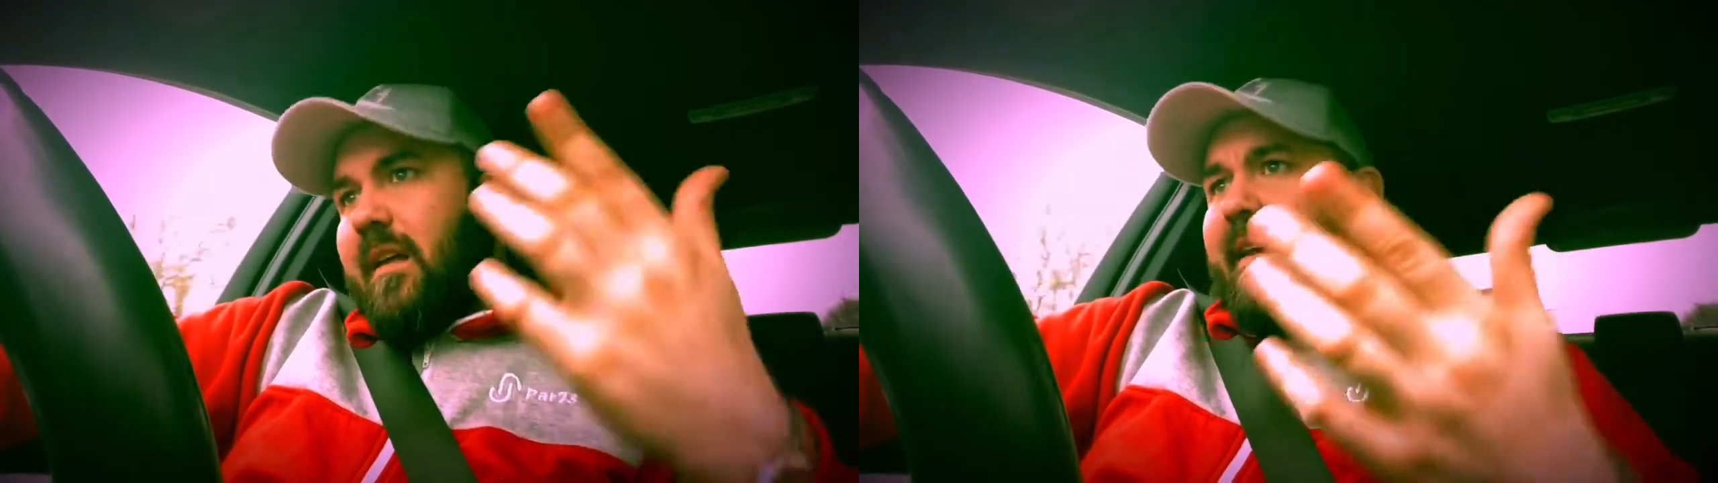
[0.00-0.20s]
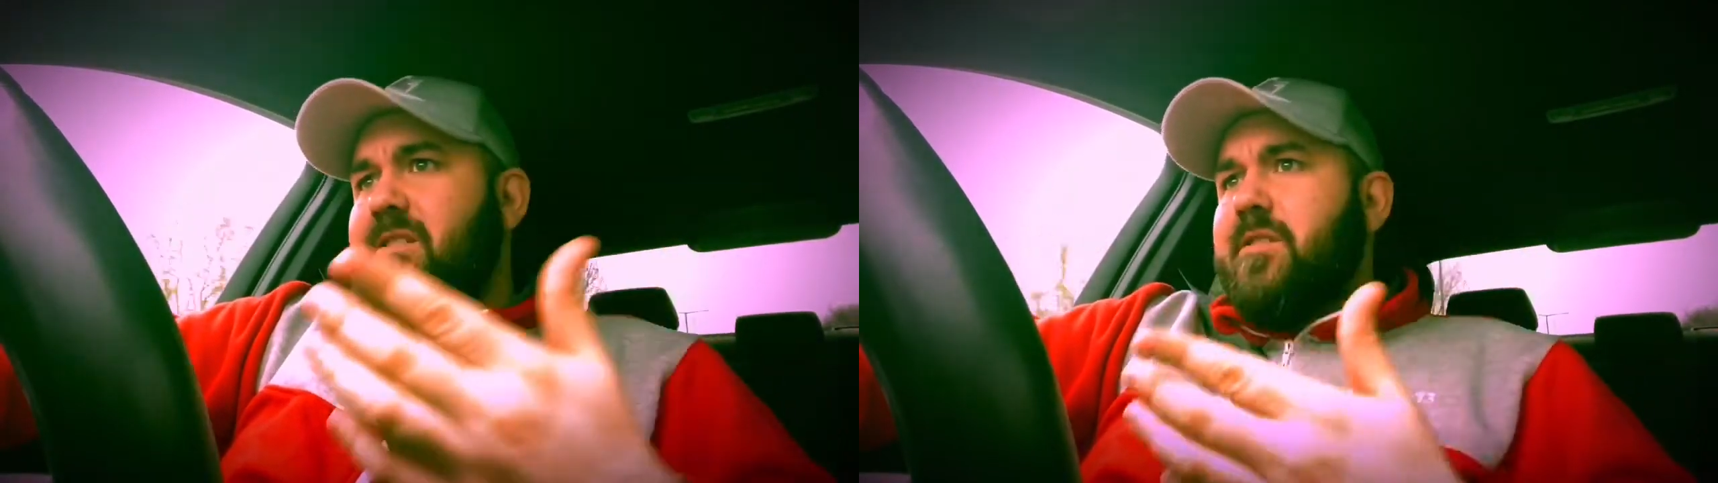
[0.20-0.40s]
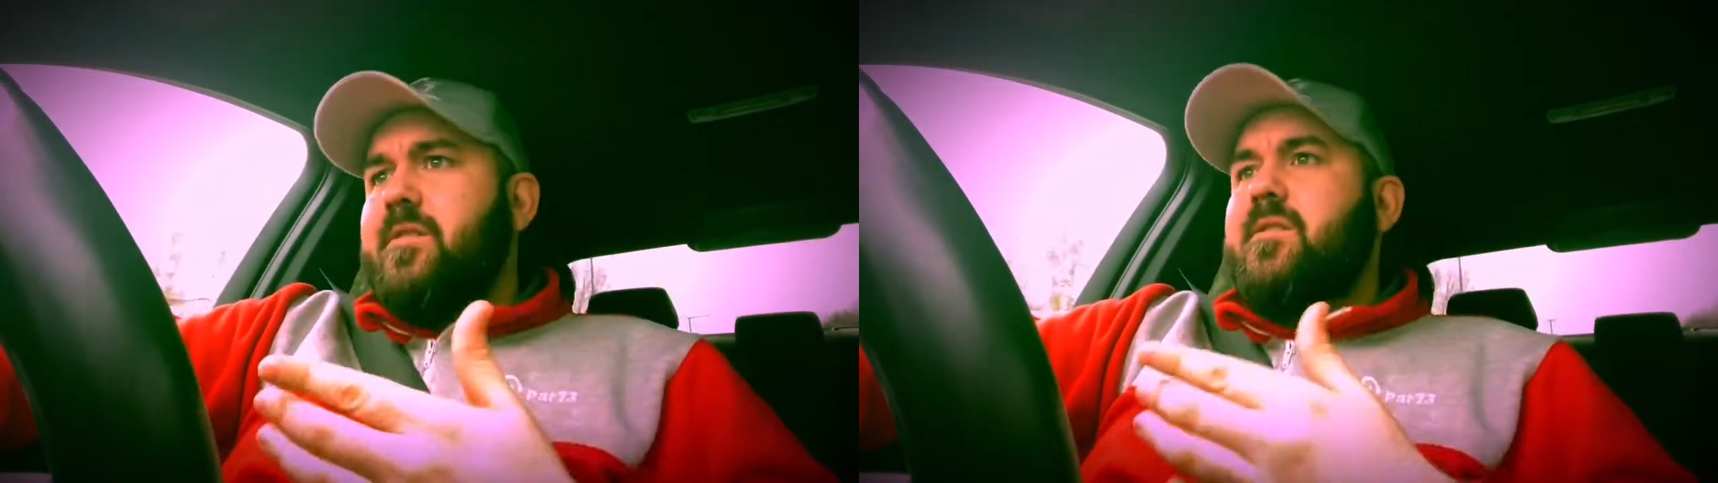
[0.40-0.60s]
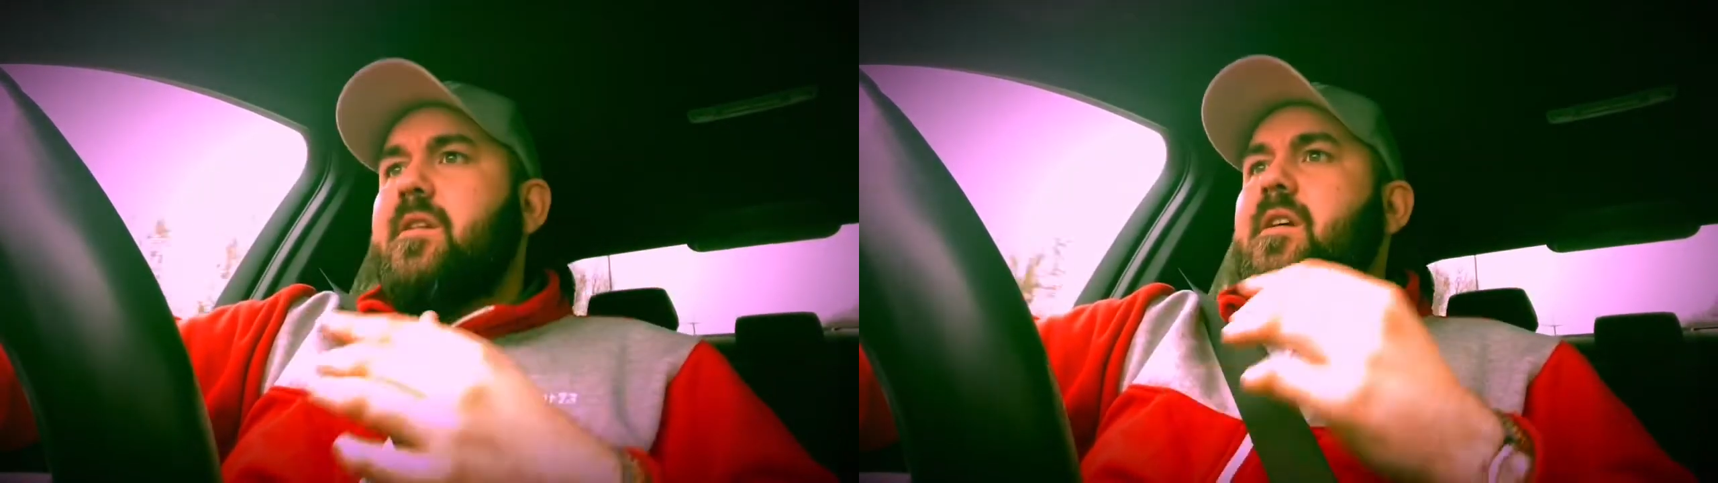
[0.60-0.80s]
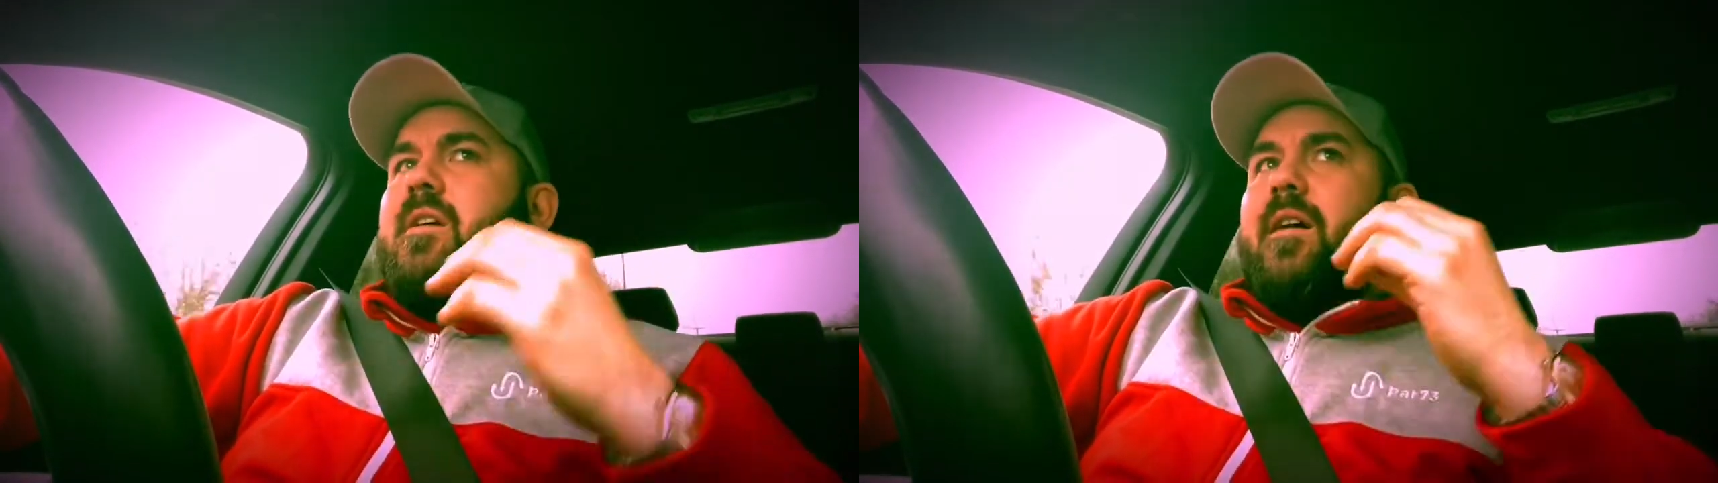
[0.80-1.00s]
Lessons,
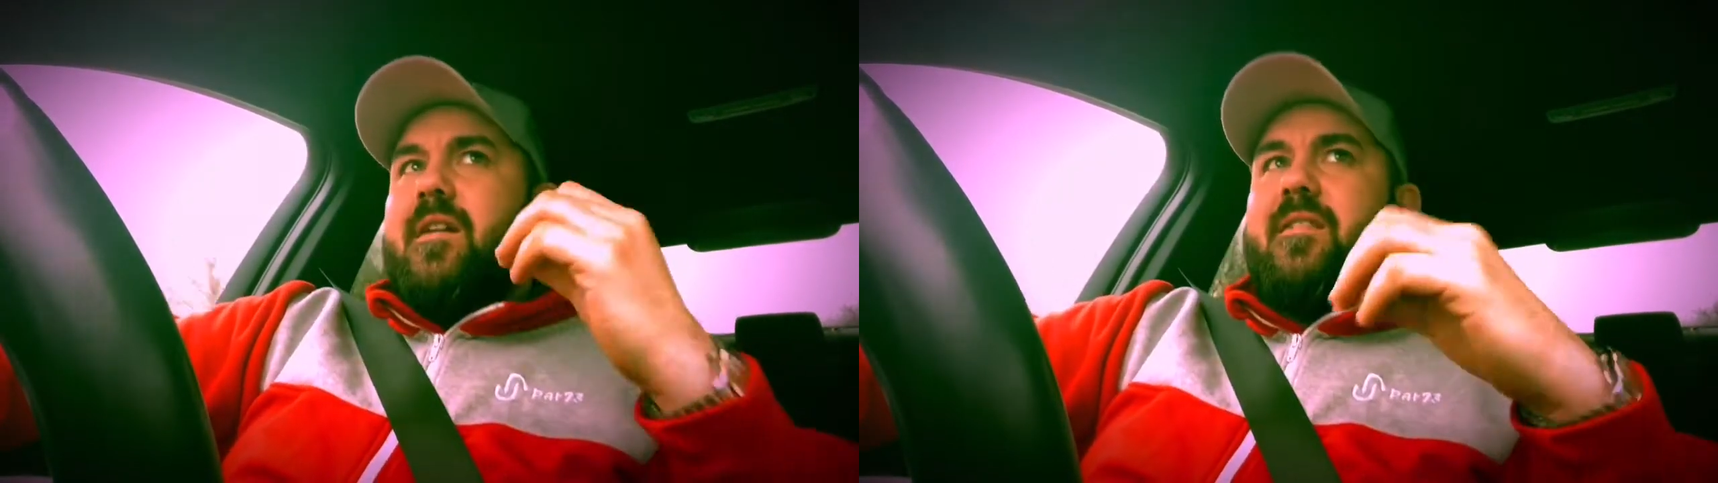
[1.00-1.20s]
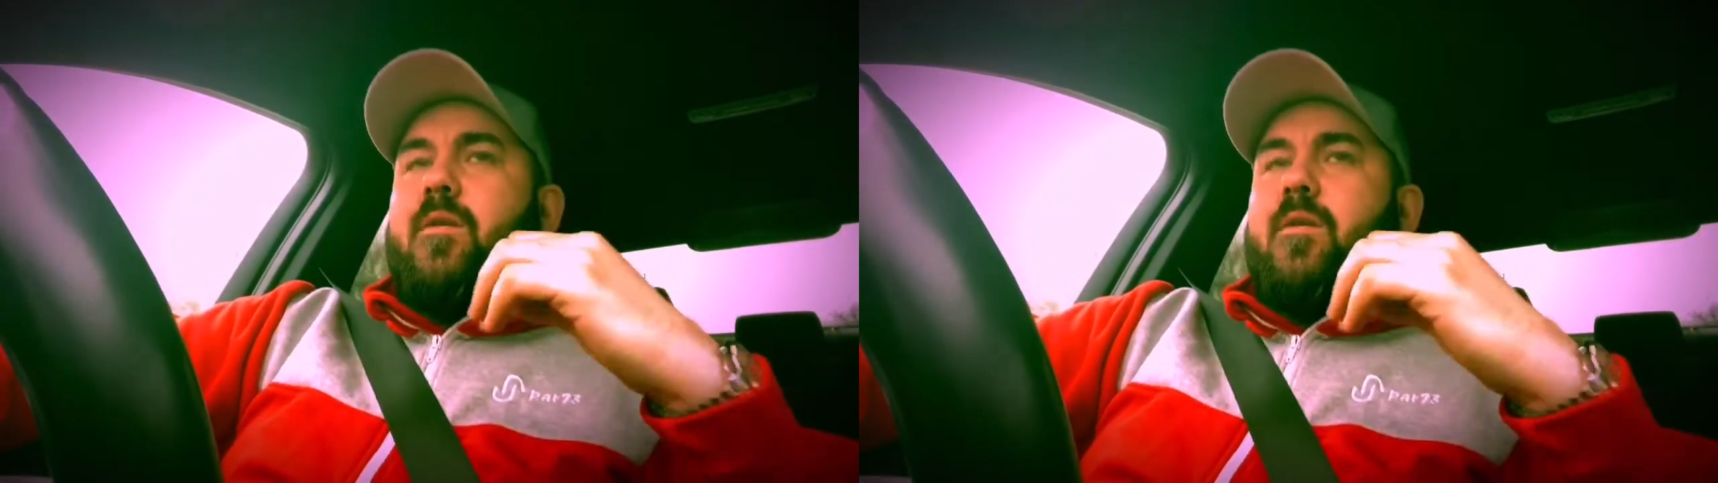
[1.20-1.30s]
and I